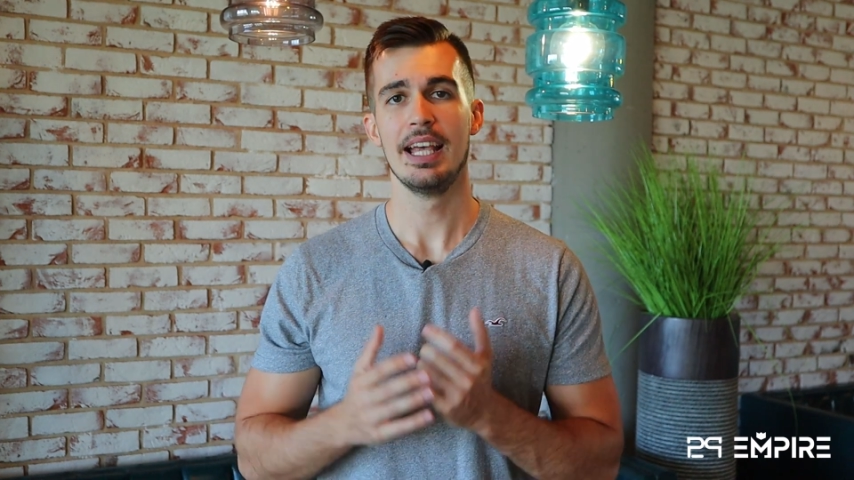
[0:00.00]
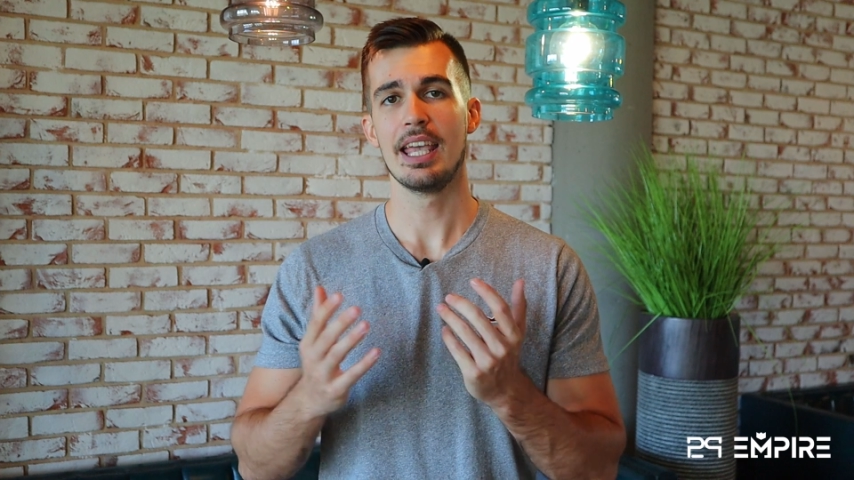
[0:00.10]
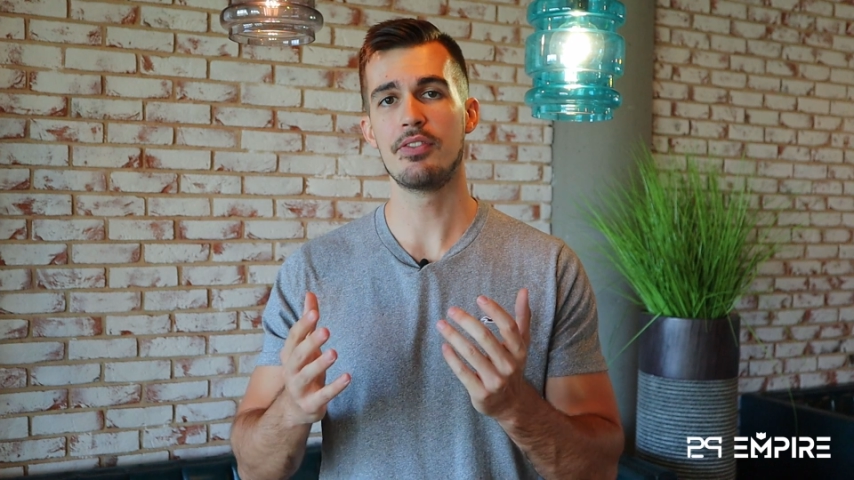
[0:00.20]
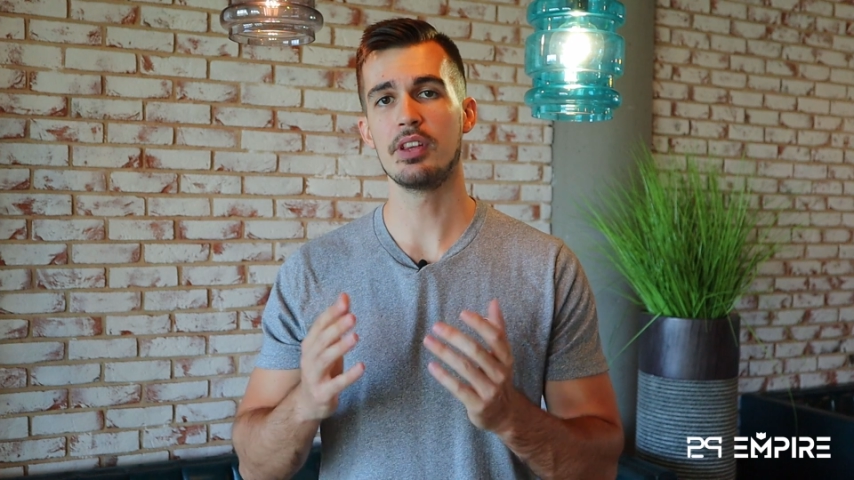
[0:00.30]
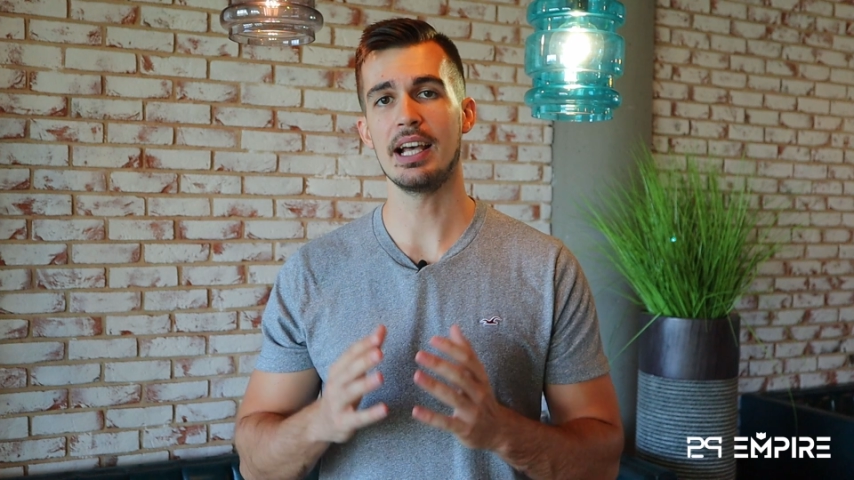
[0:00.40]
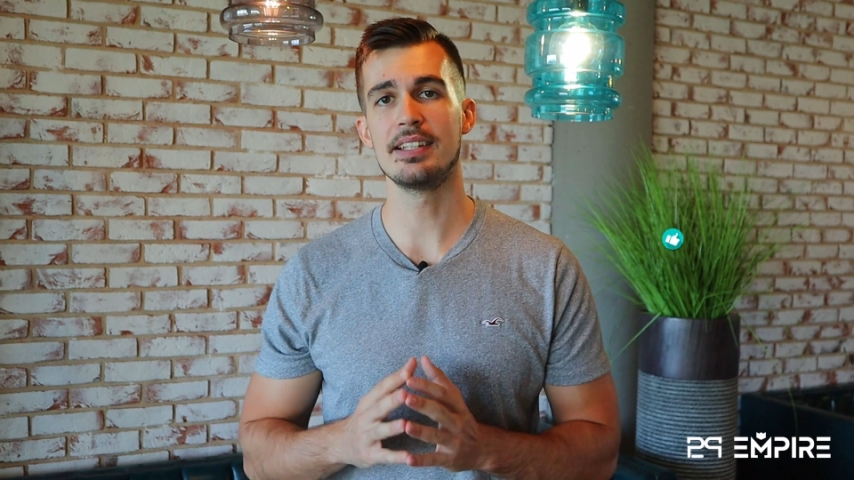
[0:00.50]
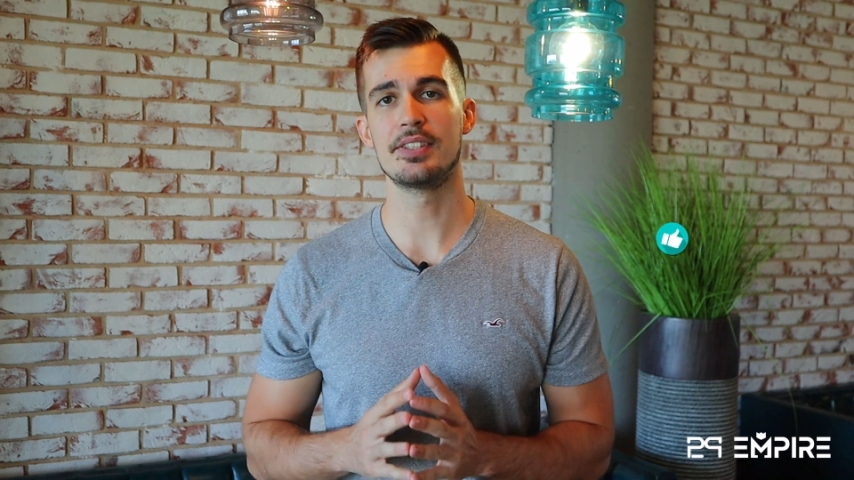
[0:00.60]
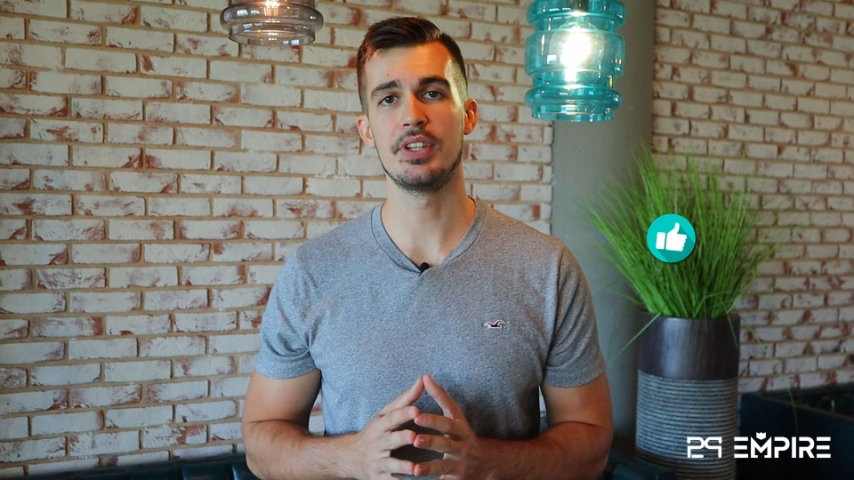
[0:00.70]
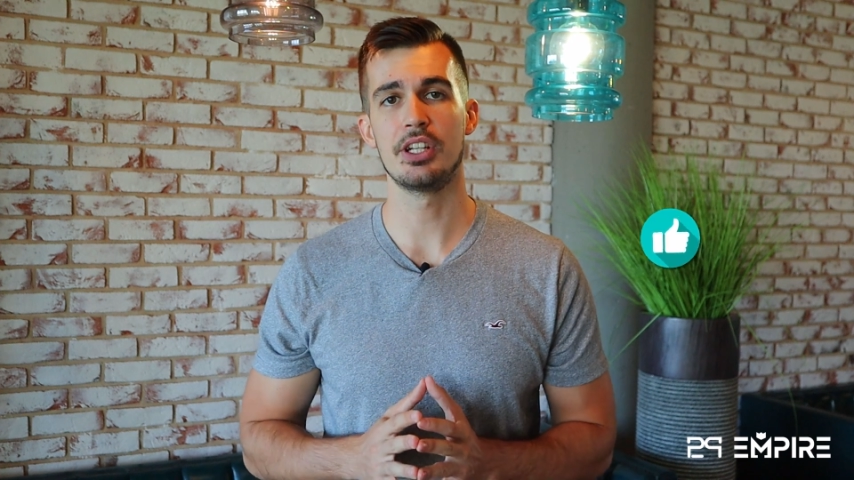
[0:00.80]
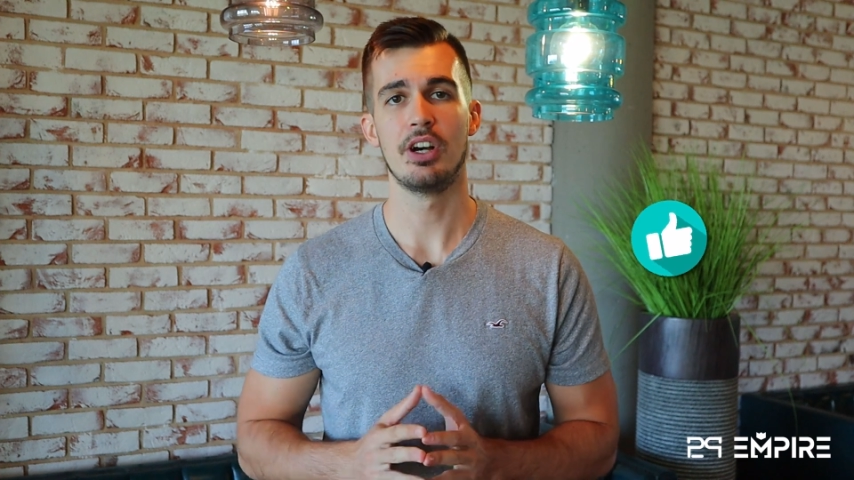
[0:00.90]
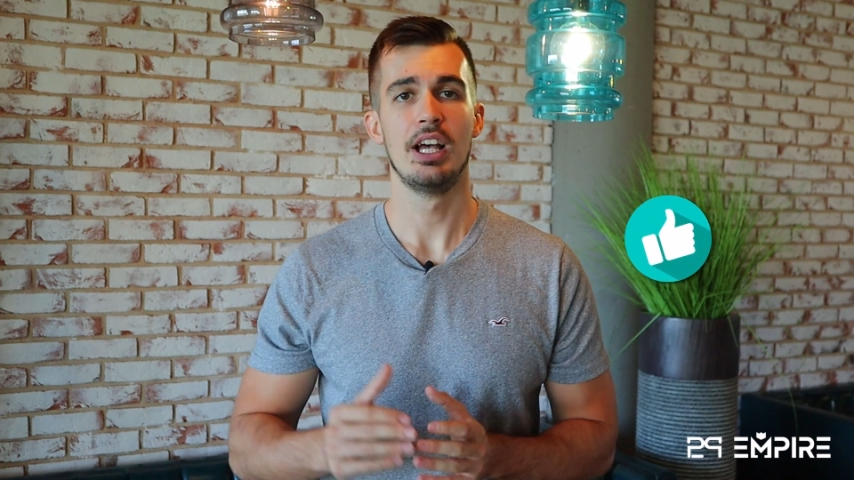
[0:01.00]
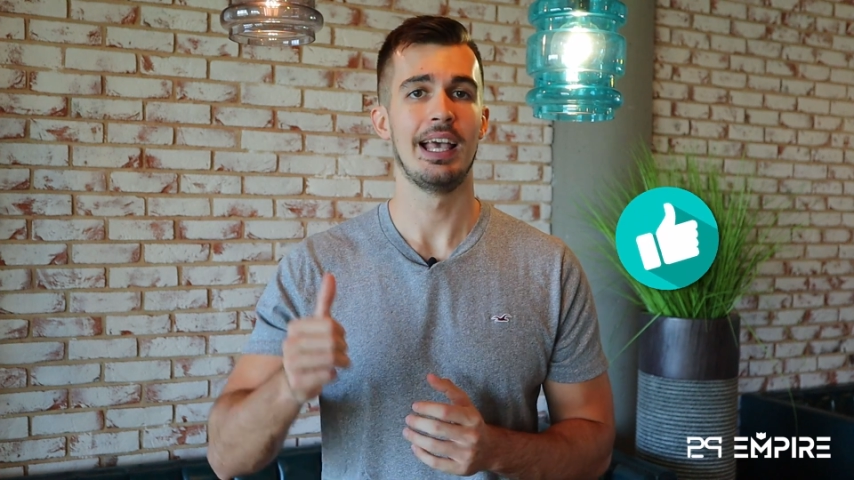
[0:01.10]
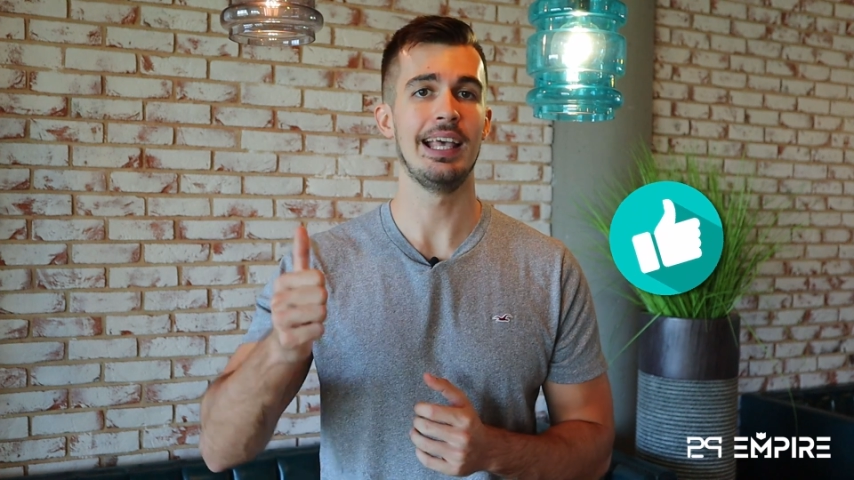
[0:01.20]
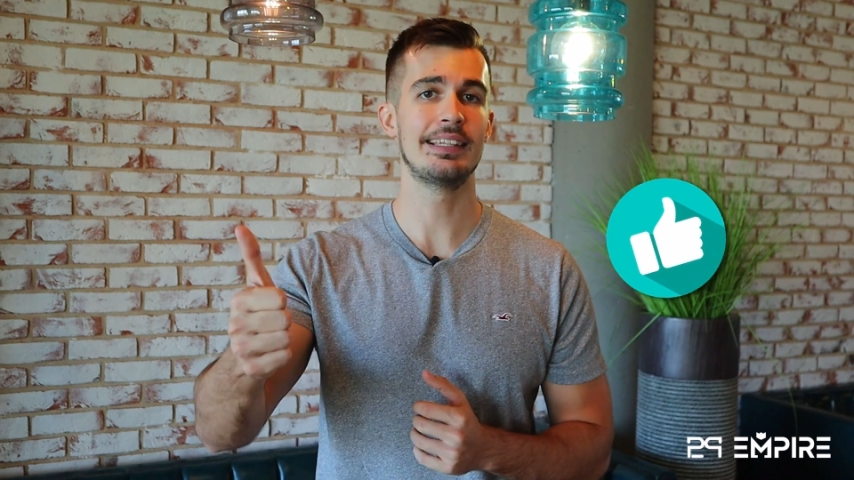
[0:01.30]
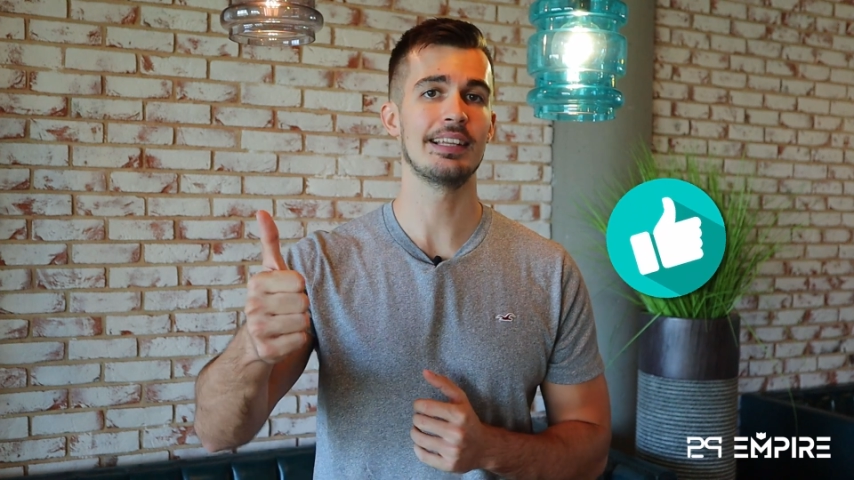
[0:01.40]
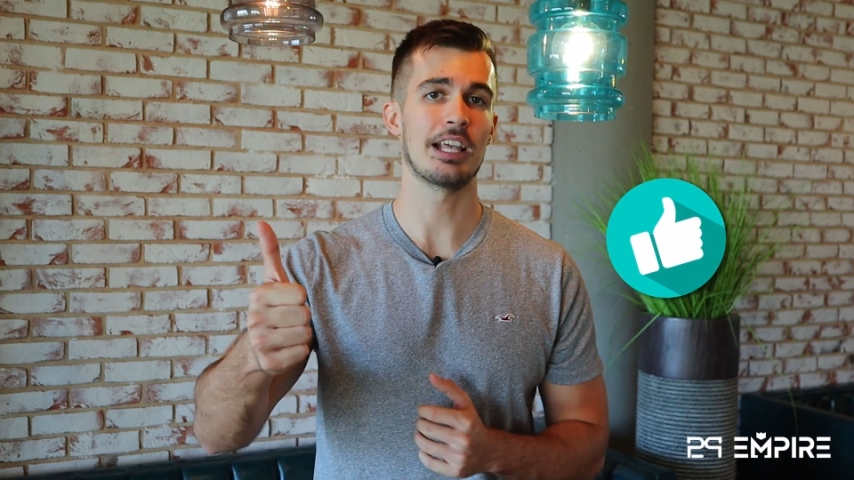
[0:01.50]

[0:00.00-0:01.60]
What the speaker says: If you like this video, hit the